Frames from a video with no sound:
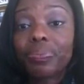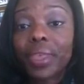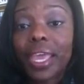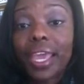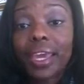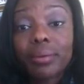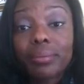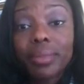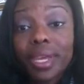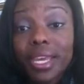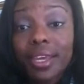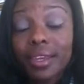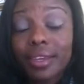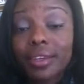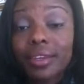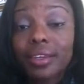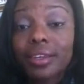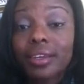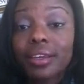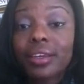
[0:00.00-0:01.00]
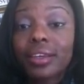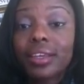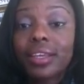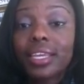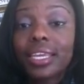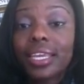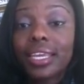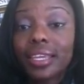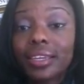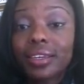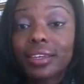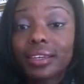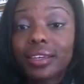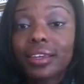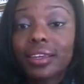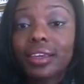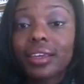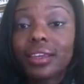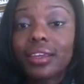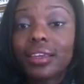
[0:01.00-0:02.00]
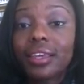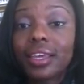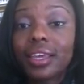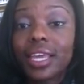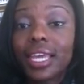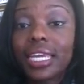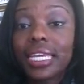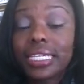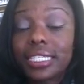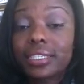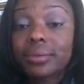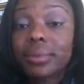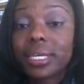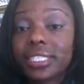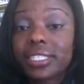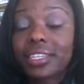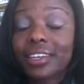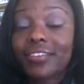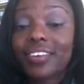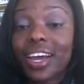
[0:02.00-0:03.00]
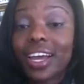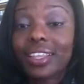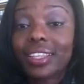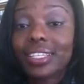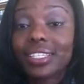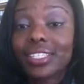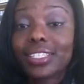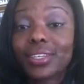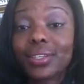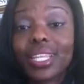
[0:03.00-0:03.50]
and men hidden in domestic violence.